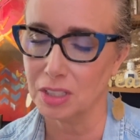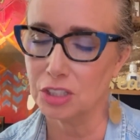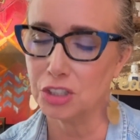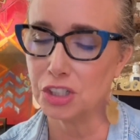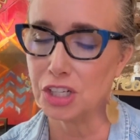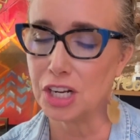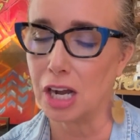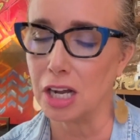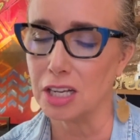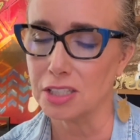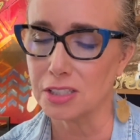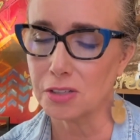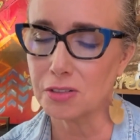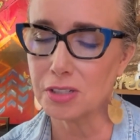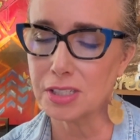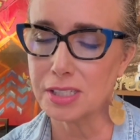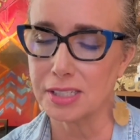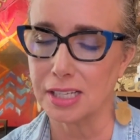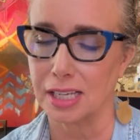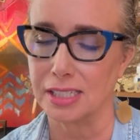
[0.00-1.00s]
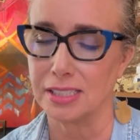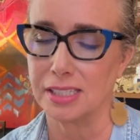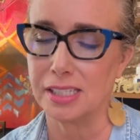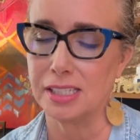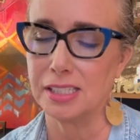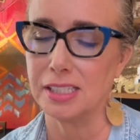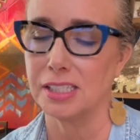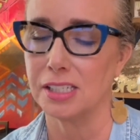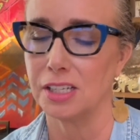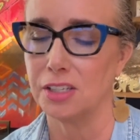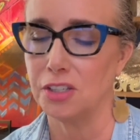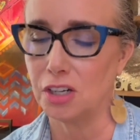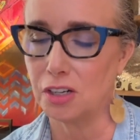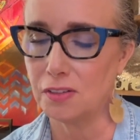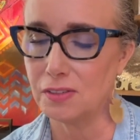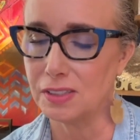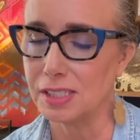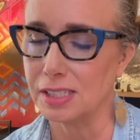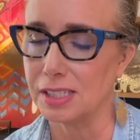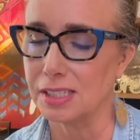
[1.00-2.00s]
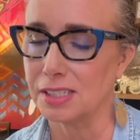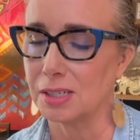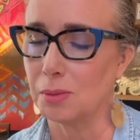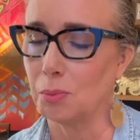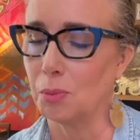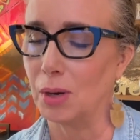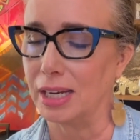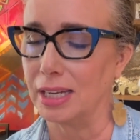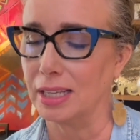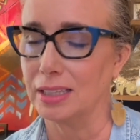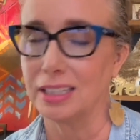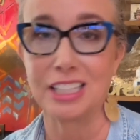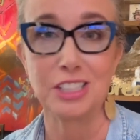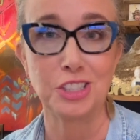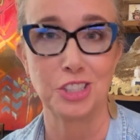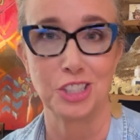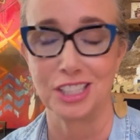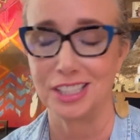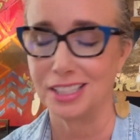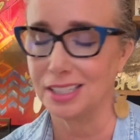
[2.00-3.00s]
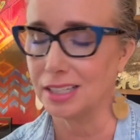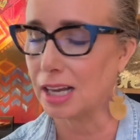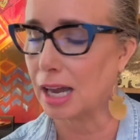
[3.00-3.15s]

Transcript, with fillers: She also discusses nervous system regulation,